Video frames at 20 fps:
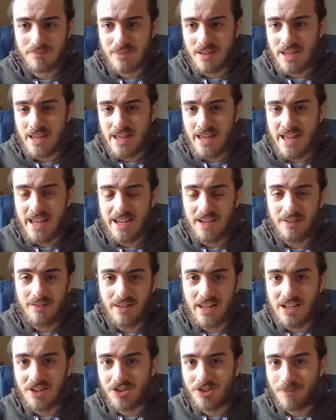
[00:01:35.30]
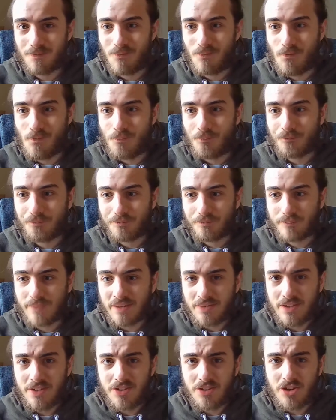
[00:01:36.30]
hey, this
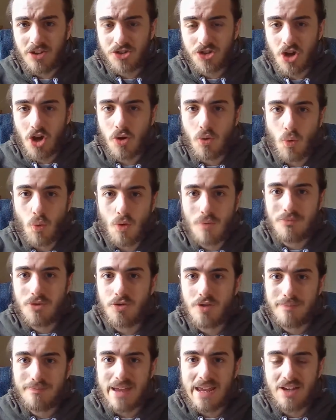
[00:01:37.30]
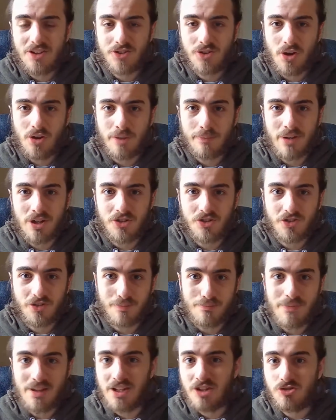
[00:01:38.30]
is a show or movie based on a bunch of
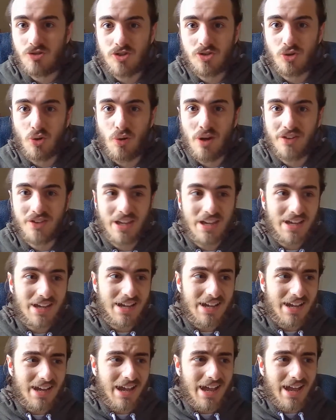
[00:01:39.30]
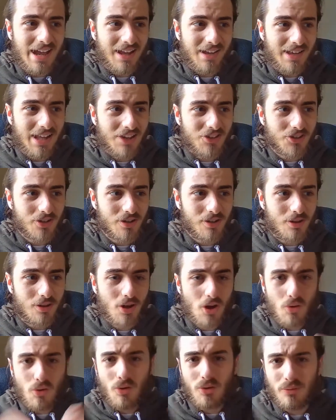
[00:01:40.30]
military toys. Let's
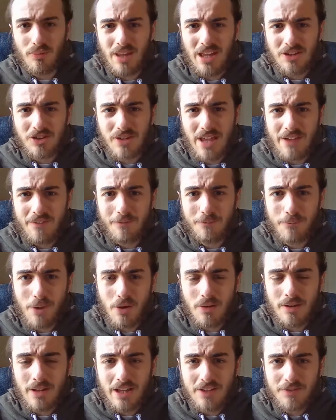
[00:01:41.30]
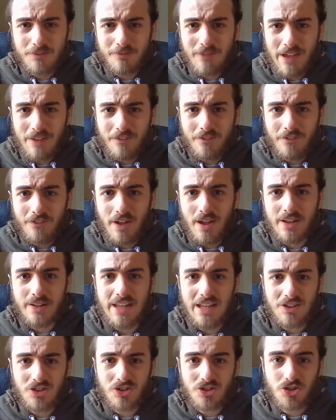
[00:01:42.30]
have fun.
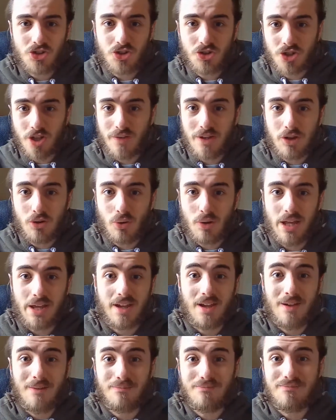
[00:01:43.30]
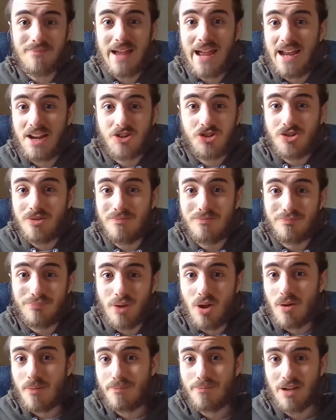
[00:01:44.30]
Let's do something cool, like a action
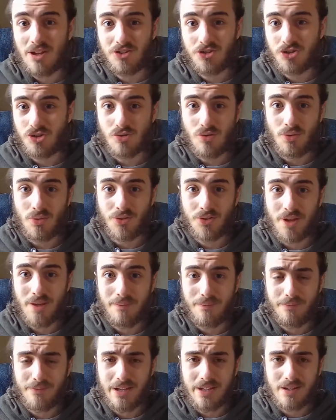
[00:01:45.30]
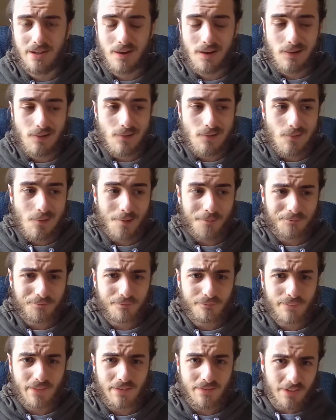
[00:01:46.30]
blockbuster or something.
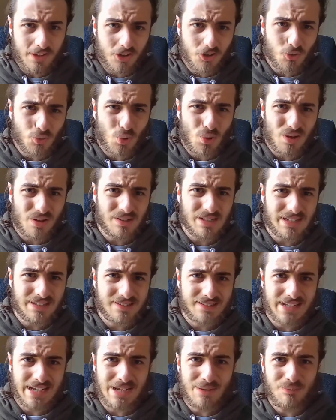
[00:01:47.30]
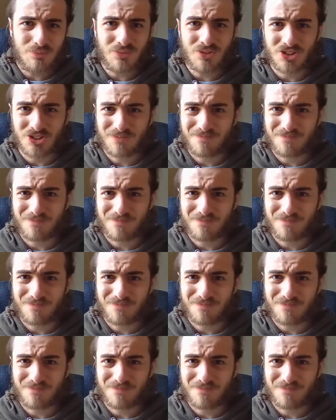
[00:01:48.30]
This one seems